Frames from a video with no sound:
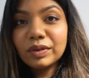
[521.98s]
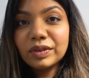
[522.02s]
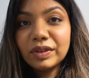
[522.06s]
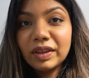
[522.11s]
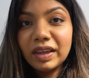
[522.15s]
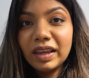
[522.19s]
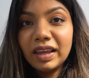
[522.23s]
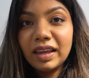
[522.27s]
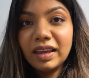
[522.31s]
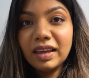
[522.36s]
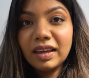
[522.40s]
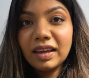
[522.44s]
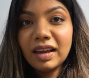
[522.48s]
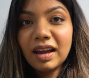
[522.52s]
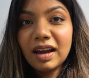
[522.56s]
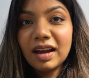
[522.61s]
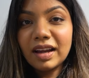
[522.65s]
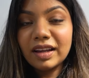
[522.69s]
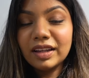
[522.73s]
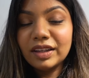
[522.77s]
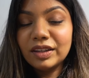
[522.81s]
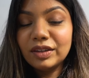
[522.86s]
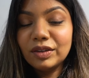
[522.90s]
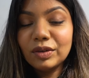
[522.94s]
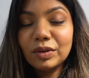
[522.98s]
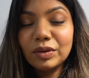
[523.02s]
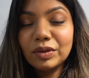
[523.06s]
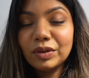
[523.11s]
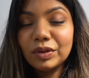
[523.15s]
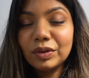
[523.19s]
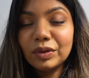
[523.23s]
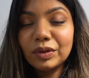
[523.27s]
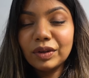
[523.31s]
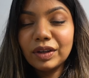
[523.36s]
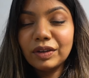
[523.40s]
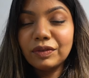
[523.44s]
thing, I don't
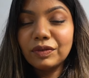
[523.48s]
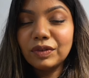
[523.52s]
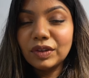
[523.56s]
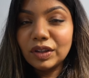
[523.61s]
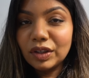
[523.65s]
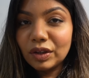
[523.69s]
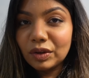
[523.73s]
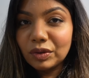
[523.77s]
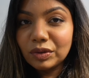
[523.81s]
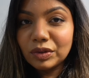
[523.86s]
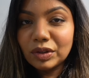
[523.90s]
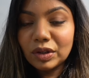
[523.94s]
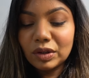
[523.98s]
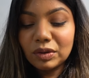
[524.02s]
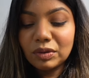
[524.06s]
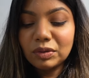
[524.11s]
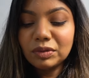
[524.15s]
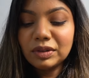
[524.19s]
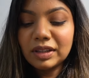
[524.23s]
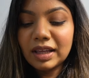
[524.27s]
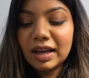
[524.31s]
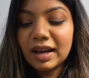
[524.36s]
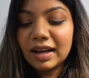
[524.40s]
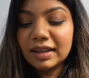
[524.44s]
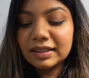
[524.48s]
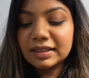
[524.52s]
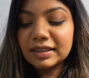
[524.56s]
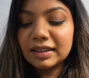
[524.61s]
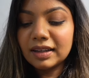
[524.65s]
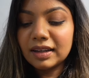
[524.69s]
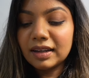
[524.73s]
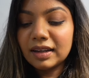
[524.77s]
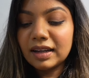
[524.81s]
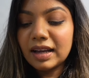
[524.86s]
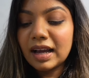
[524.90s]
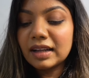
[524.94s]
know if you know that
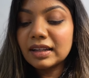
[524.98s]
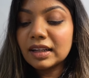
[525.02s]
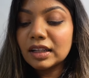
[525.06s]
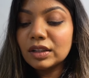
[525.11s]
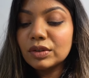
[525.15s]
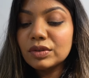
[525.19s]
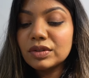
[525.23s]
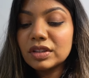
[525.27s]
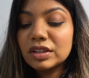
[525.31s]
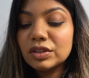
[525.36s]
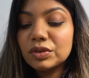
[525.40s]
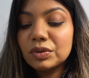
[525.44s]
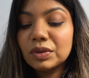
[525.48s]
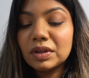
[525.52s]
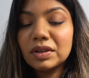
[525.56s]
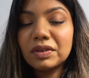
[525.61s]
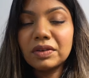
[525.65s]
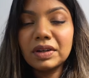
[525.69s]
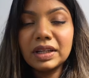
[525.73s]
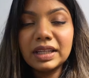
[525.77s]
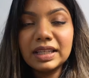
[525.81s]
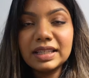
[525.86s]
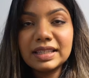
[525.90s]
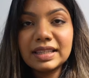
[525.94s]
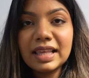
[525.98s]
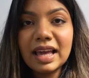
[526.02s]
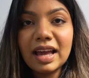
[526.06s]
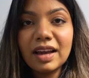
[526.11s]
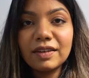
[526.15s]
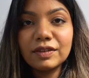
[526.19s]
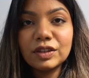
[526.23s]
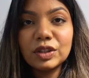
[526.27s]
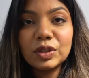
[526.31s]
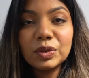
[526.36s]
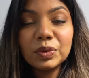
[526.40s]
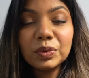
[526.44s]
uh, Ana Luisa jewelries
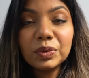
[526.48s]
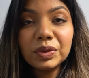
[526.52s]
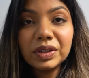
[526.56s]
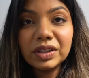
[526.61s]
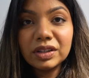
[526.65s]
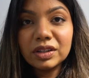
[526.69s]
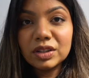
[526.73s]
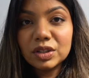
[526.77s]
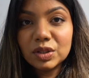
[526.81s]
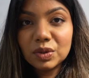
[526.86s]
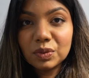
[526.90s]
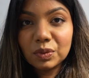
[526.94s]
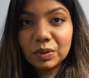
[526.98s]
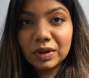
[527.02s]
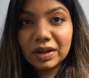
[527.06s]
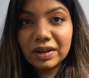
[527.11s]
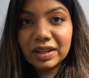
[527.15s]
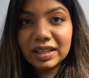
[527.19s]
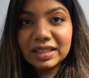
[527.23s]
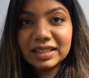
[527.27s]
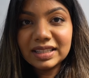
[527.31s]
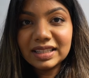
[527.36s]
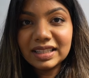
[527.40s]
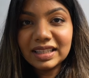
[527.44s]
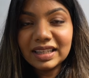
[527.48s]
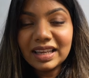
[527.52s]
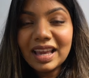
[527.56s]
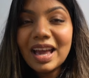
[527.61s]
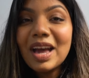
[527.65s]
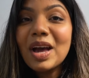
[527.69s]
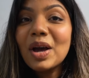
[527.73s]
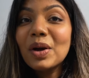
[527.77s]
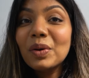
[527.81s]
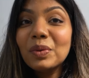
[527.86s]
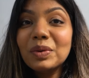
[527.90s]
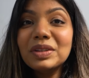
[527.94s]
have two years warranty,
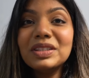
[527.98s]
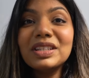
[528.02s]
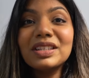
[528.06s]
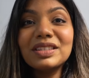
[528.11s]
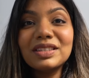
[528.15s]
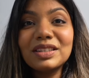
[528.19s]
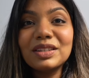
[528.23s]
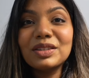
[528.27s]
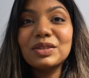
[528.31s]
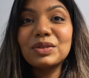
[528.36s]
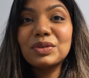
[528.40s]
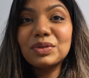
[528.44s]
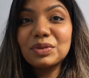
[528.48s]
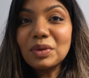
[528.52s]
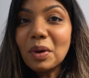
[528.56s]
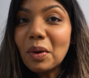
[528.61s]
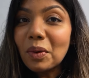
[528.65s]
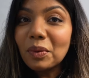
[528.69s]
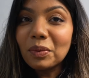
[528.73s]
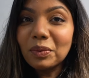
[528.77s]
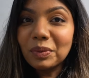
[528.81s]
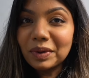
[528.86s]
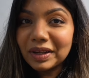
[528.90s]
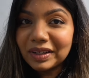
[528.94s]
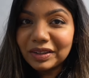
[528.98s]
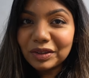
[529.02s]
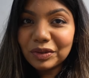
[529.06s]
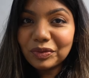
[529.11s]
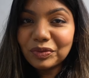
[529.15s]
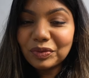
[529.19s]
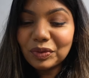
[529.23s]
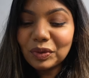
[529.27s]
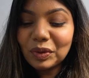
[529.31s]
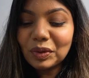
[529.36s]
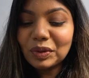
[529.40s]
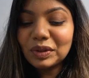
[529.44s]
which is just so
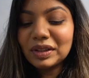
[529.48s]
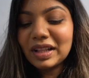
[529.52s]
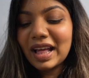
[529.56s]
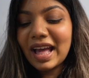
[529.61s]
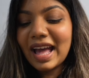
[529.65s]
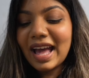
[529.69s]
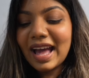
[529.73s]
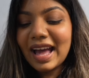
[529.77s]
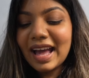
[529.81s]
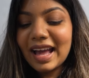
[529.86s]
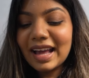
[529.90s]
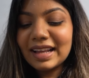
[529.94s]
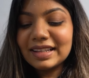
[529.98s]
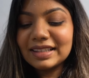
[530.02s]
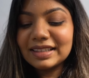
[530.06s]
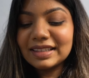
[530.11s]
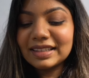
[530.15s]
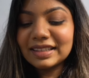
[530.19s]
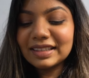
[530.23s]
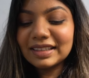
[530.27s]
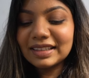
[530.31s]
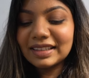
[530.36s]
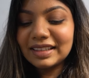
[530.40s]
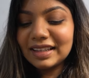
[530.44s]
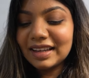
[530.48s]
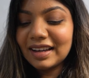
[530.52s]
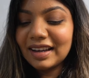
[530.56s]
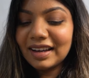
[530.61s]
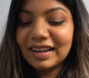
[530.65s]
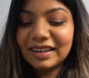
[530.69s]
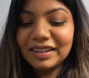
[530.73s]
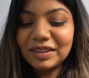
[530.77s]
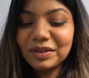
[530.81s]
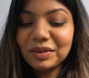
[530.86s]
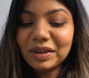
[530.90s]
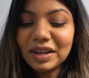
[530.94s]
wonderful. And
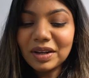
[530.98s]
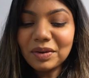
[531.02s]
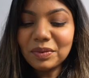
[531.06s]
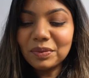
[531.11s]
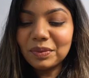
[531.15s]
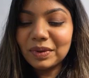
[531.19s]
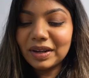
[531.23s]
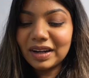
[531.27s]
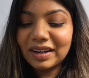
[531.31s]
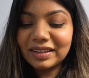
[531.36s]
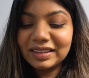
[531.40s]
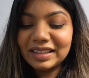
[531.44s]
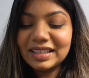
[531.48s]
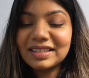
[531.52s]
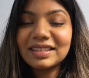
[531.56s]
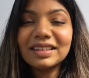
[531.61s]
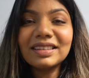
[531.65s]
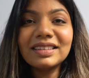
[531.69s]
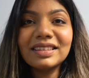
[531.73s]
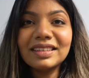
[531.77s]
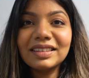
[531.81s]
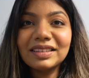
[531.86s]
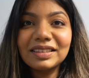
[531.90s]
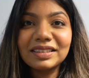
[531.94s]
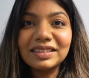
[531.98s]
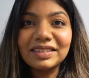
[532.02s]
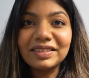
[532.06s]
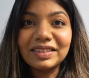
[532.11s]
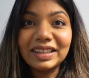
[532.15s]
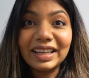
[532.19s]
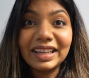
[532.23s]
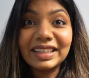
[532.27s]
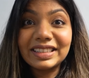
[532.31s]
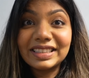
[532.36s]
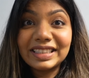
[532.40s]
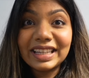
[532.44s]
yeah, you can wear these are the
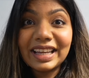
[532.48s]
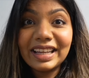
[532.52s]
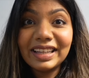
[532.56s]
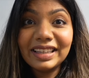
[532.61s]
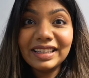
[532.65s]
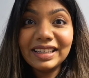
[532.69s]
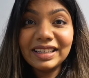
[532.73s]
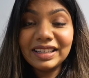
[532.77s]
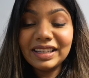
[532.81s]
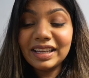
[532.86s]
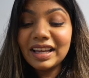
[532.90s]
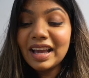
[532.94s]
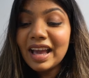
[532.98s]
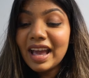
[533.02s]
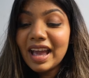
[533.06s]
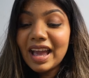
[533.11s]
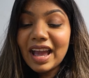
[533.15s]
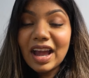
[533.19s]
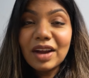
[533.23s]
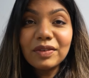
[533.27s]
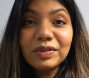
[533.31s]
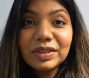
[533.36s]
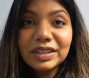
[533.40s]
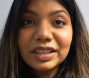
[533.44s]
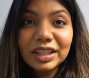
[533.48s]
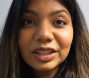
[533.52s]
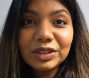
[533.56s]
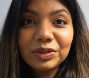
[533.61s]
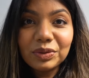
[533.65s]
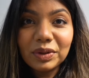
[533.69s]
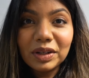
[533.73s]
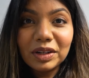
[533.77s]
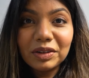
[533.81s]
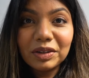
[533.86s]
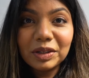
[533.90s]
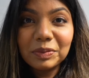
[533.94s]
like daily everyday
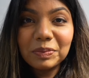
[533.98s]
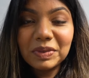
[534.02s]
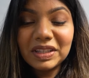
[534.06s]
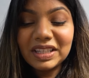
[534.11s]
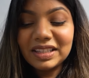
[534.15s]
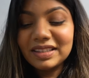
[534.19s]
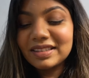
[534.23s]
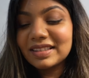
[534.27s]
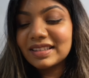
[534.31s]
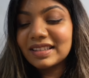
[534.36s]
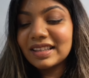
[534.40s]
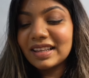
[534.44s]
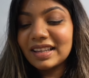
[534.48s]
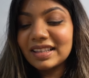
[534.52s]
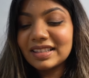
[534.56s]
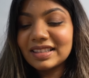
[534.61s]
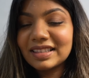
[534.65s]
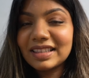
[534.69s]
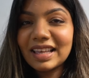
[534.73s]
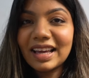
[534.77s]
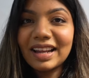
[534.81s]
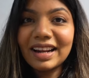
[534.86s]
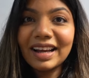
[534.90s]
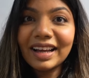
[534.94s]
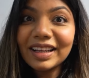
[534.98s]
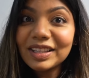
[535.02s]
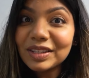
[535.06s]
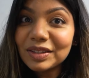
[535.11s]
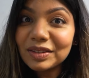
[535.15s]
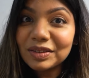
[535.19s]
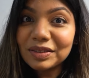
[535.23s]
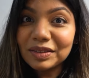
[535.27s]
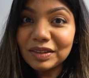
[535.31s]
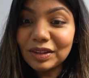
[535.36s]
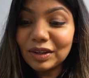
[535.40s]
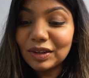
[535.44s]
jewelry pieces that I
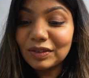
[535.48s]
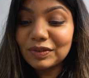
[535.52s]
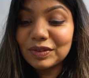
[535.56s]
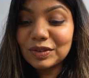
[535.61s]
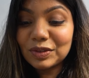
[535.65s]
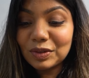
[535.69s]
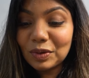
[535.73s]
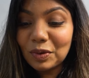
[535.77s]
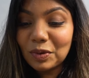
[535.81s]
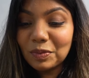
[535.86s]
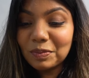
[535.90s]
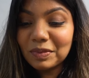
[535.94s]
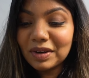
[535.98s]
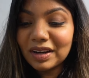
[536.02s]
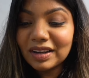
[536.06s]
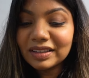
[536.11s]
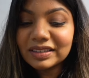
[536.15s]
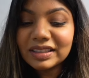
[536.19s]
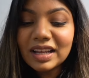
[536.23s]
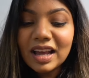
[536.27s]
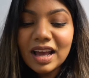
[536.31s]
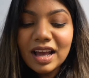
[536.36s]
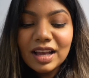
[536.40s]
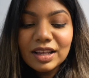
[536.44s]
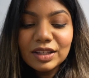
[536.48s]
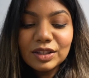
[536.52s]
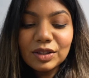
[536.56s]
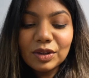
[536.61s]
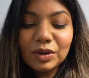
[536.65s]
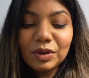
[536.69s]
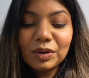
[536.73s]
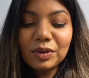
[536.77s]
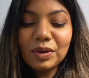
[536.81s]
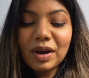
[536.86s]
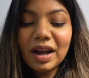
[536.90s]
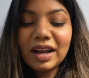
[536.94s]
love so much,
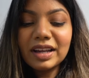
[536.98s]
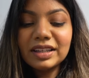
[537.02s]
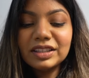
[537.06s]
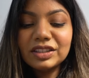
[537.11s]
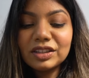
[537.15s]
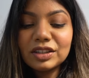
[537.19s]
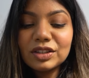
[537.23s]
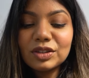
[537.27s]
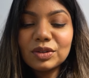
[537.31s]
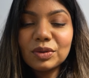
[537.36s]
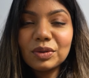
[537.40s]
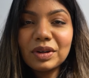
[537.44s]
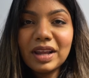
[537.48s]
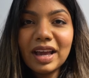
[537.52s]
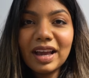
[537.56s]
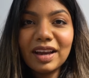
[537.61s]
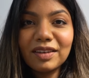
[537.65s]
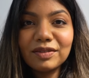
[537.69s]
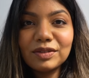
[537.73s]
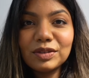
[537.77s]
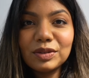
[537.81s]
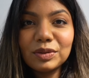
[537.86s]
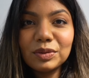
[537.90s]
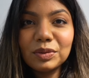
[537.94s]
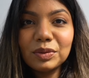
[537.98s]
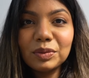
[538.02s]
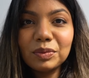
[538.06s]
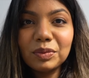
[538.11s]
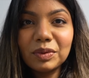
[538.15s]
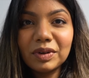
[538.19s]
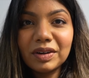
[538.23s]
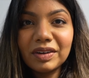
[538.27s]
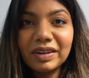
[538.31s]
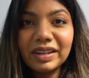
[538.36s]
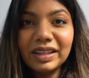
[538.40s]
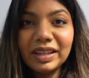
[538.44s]
so I just don't have to
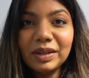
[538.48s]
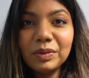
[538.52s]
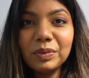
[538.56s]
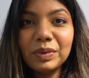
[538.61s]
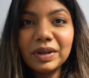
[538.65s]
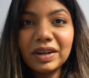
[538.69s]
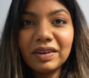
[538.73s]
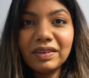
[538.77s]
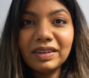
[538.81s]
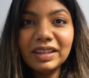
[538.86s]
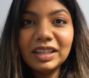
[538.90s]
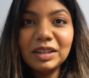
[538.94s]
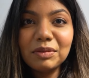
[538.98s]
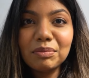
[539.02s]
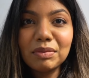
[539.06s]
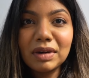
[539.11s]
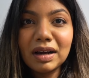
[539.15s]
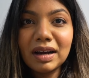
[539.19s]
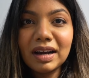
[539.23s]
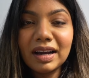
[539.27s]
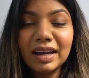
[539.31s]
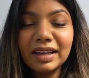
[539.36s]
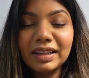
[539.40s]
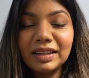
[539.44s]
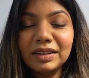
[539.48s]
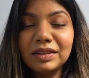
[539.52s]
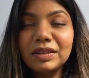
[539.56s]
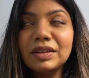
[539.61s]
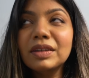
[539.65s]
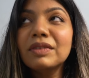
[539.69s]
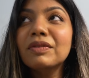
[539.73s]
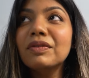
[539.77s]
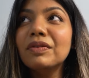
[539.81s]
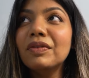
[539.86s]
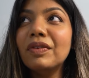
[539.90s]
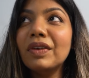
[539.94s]
worry wearing my
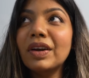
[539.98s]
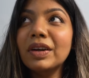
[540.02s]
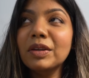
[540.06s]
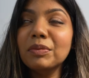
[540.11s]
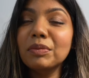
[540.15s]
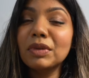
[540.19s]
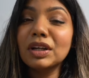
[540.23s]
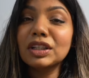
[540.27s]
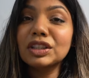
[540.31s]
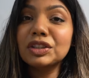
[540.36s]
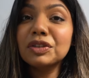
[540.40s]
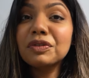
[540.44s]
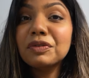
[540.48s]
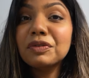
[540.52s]
very much